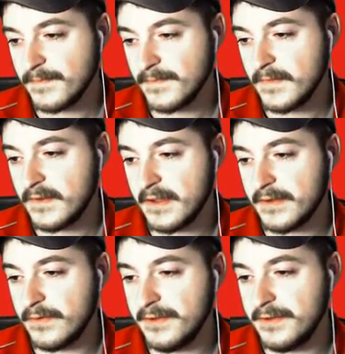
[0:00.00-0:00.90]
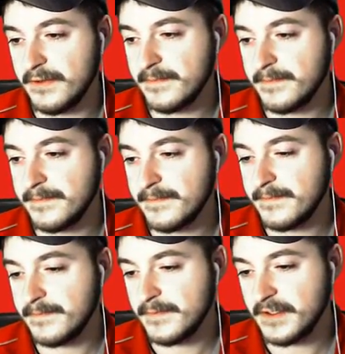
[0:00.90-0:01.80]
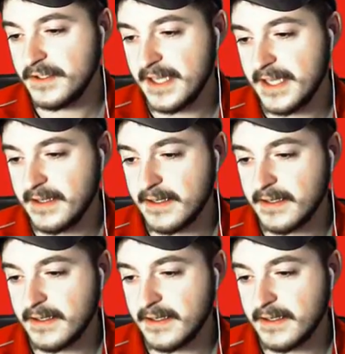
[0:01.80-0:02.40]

So that's what we'll do. It's a good tactic.